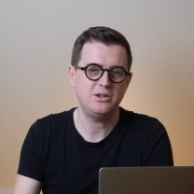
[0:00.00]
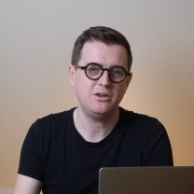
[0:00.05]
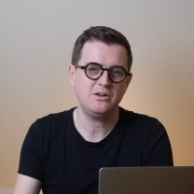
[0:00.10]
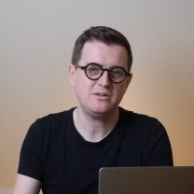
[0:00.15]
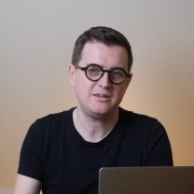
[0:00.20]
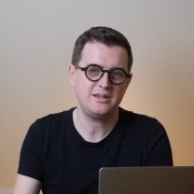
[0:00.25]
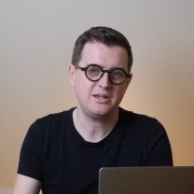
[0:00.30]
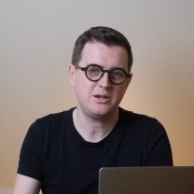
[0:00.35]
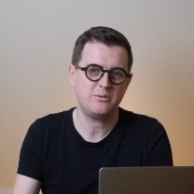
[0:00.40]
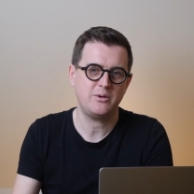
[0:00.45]

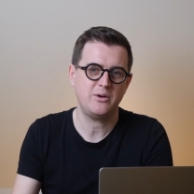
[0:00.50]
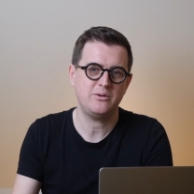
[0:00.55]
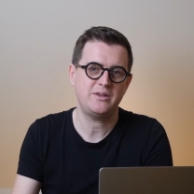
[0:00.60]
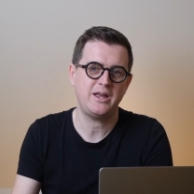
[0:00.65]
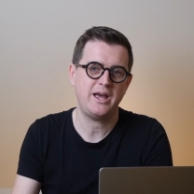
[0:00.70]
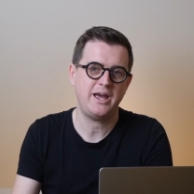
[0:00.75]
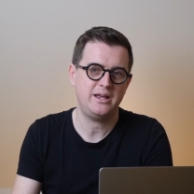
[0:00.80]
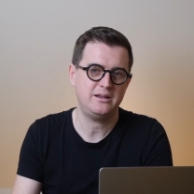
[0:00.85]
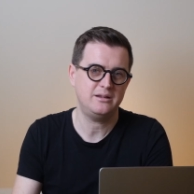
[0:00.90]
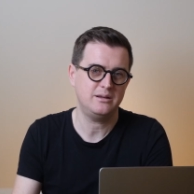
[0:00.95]
nothing
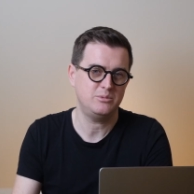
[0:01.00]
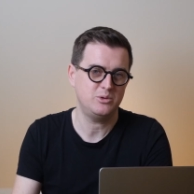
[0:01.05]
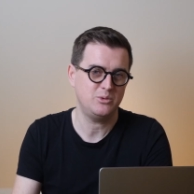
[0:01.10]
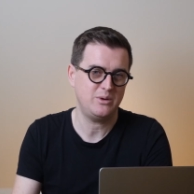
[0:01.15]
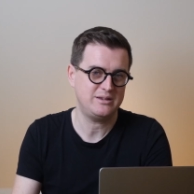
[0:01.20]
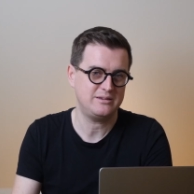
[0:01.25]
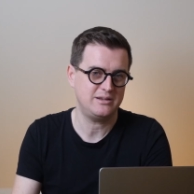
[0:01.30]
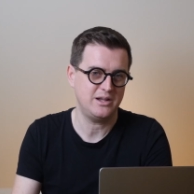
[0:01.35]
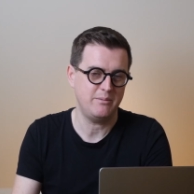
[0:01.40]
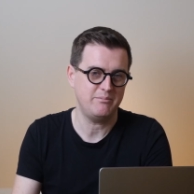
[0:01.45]
around
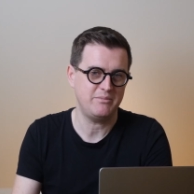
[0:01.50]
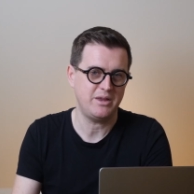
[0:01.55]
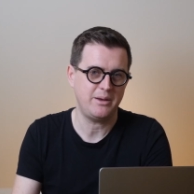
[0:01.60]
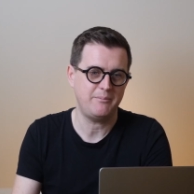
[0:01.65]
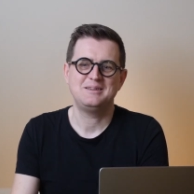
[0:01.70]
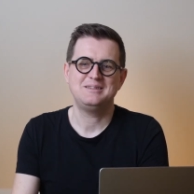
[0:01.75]
AWS Lambda.